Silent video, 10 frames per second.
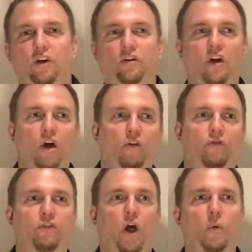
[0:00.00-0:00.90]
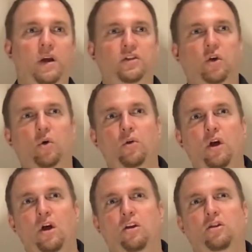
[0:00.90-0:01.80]
little flowy. So
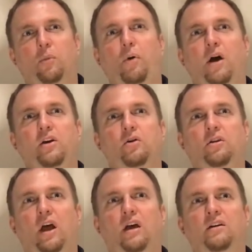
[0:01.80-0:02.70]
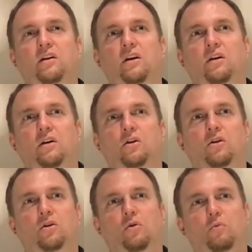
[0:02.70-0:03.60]
the pineal gland
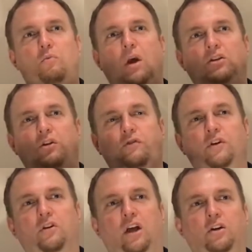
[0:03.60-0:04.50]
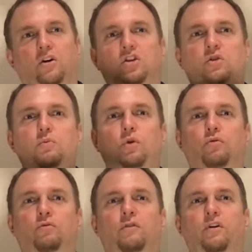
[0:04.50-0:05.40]
makes you feel like you're a
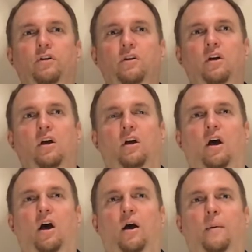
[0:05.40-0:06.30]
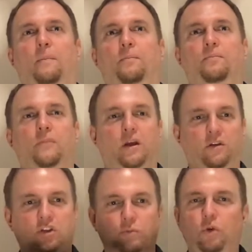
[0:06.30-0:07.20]
smooth river, like
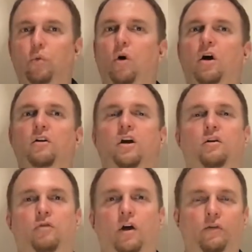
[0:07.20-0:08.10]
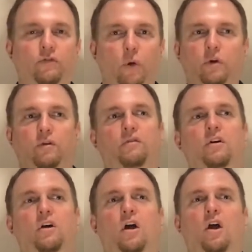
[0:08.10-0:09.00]
smooth water on a flowing
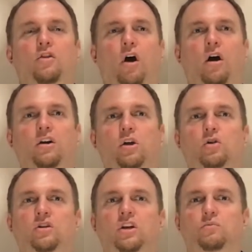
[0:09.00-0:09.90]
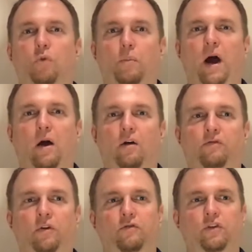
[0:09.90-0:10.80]
river. The heart usually is more
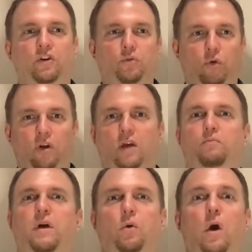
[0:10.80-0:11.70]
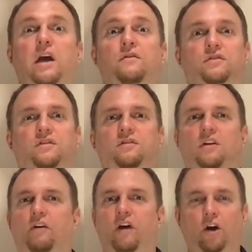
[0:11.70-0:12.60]
powerful. It feels more like big waves
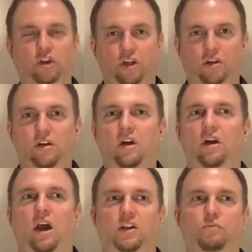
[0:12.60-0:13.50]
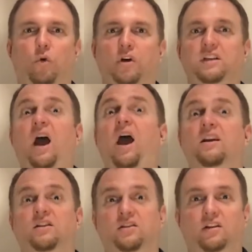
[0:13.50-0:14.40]
of energy. It's more
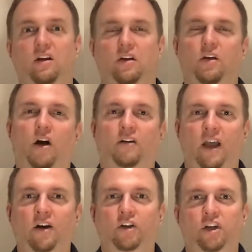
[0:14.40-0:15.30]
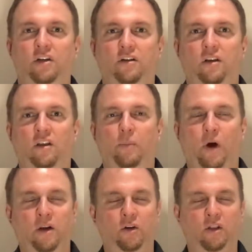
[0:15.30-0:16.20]
intense, the heart energy, than the
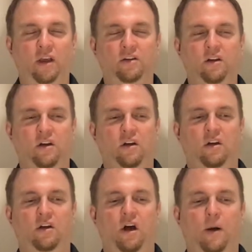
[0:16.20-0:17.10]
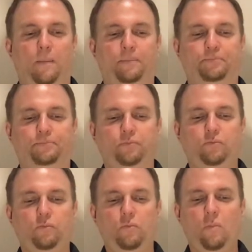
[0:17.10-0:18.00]
pineal gland.
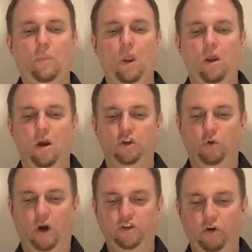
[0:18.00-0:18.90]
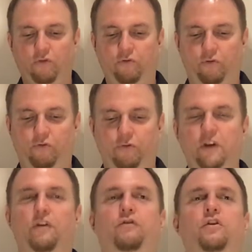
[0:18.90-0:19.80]
So as you're
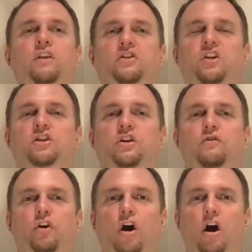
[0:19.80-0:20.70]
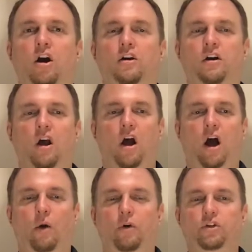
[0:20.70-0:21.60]
feeling that sense of your heart,
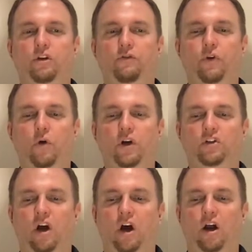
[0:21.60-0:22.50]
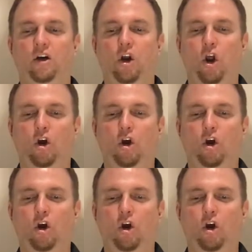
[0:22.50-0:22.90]
I want you to focus on